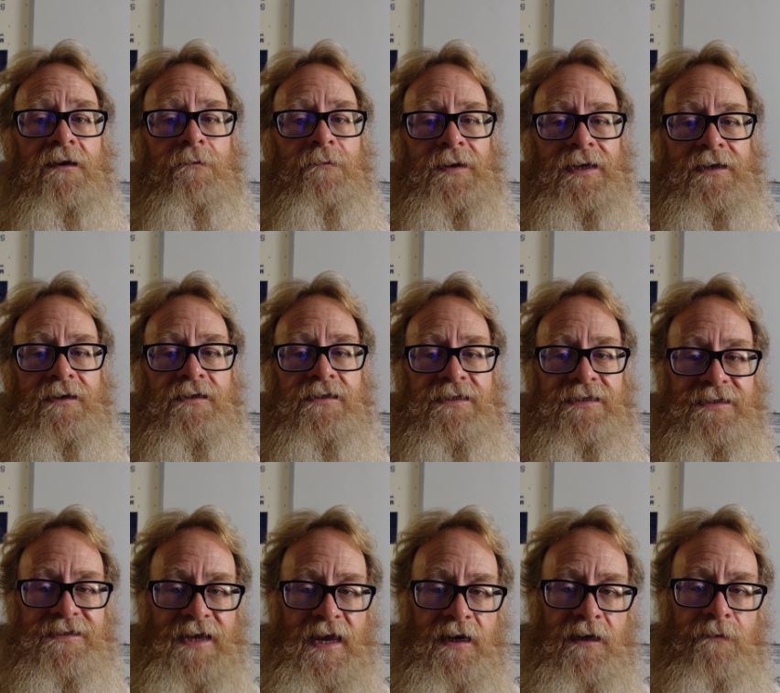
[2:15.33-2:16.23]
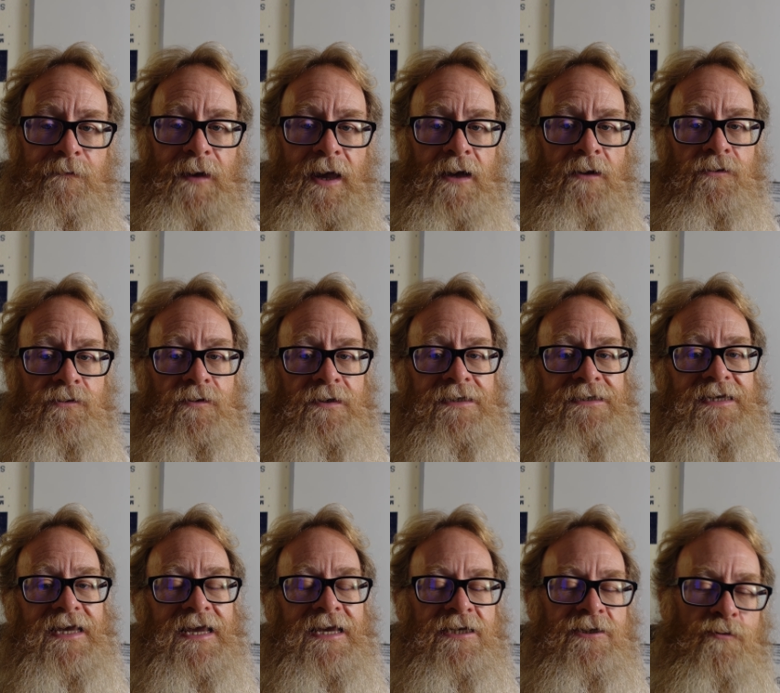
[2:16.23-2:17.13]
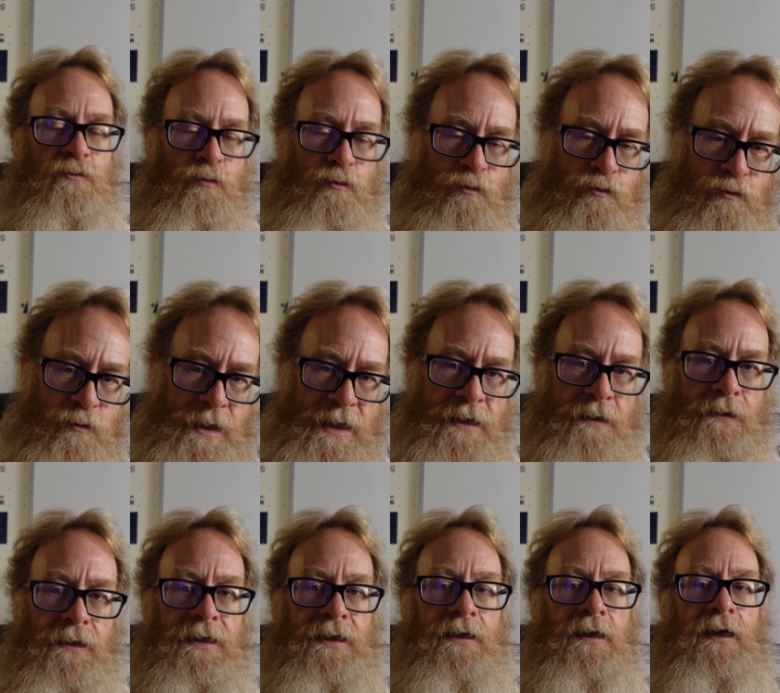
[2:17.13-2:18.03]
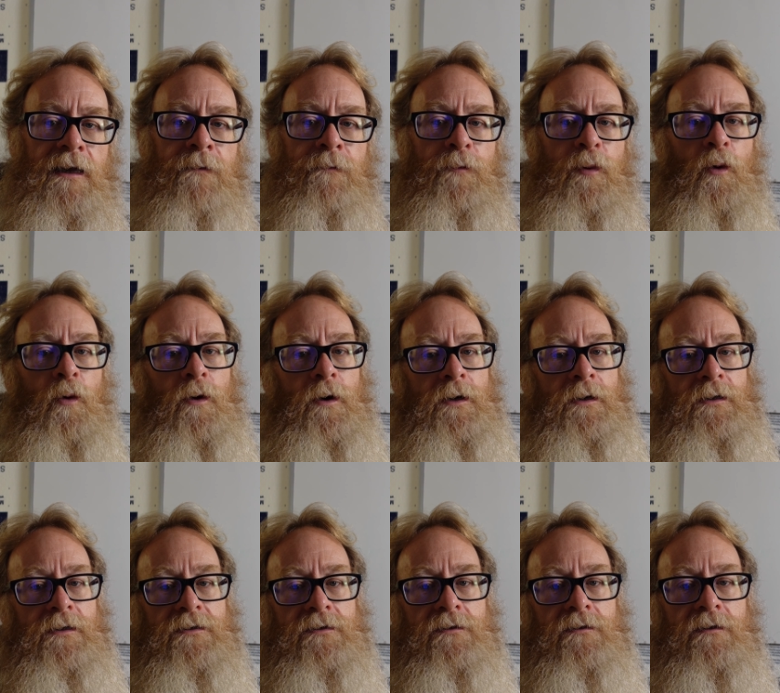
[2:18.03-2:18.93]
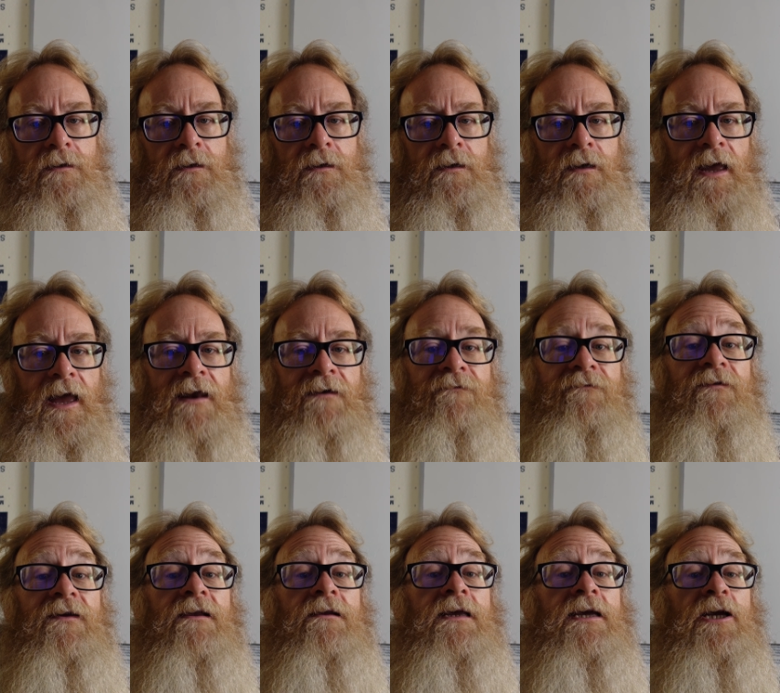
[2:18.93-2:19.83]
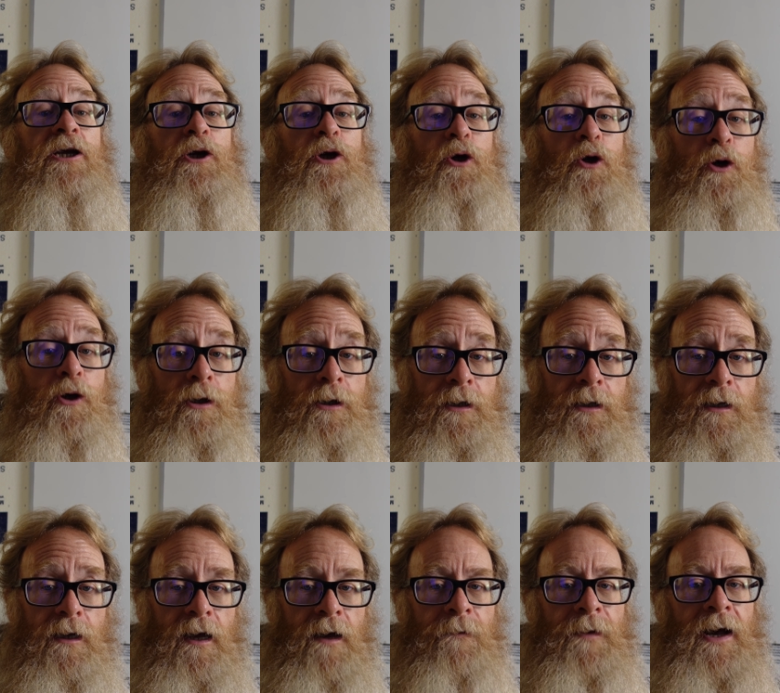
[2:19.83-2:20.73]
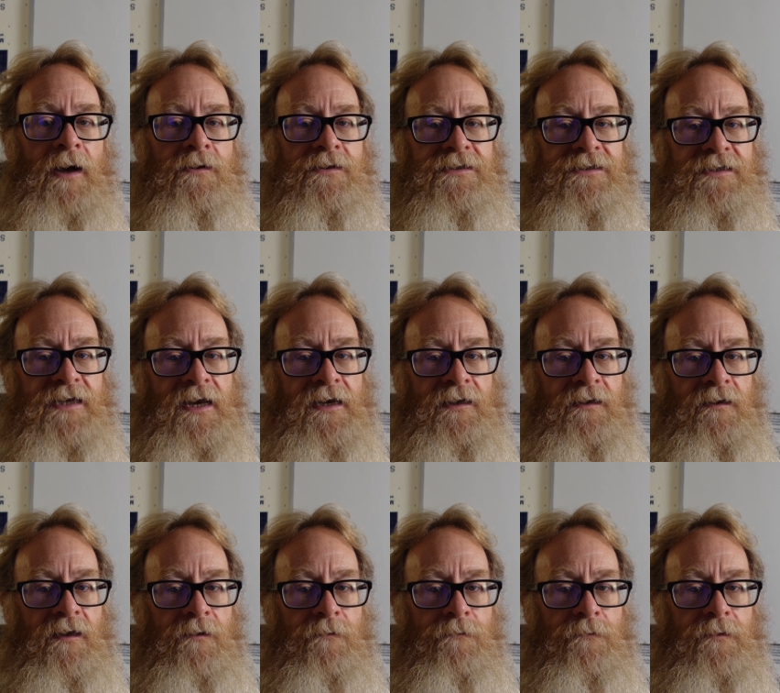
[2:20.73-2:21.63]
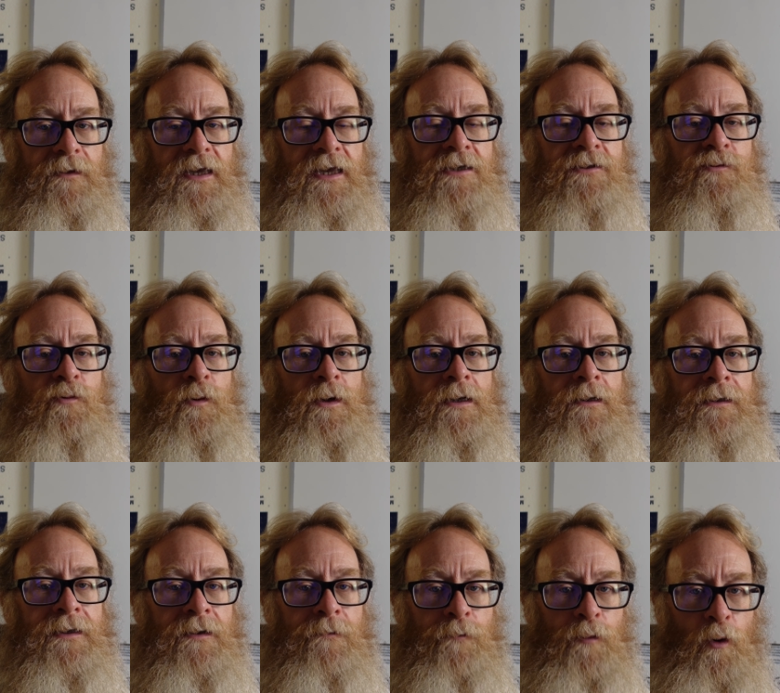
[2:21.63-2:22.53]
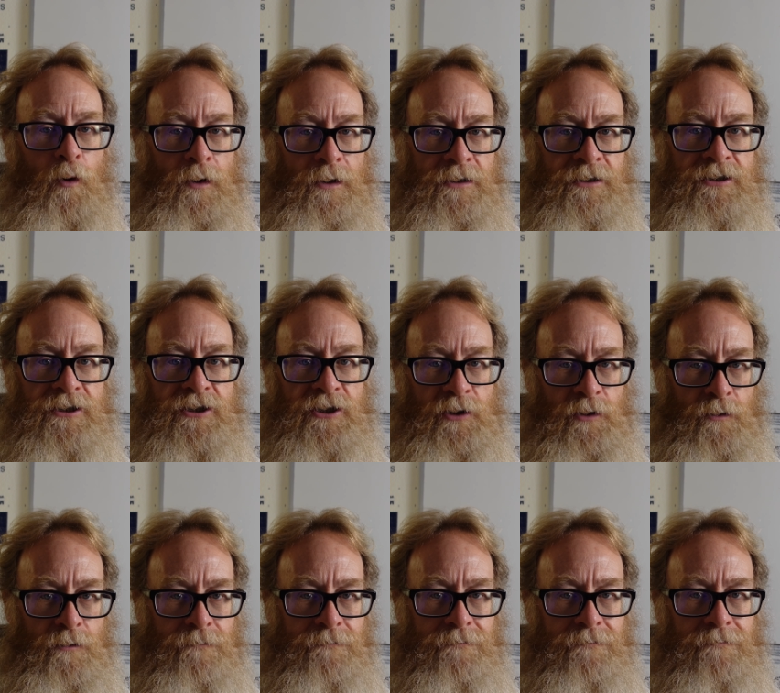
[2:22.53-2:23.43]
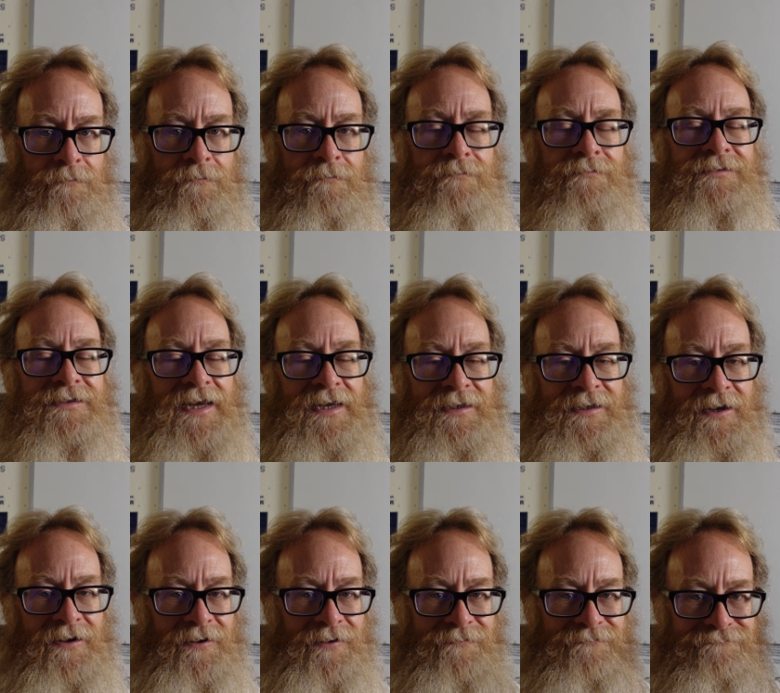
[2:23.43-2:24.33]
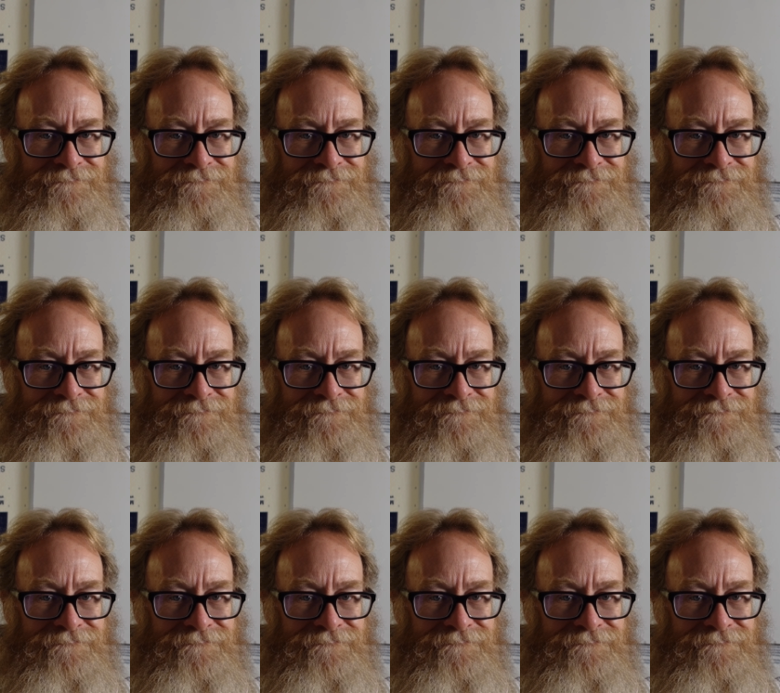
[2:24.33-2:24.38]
because setting boundaries is really important, and feeling good about setting them is really important too. Take care.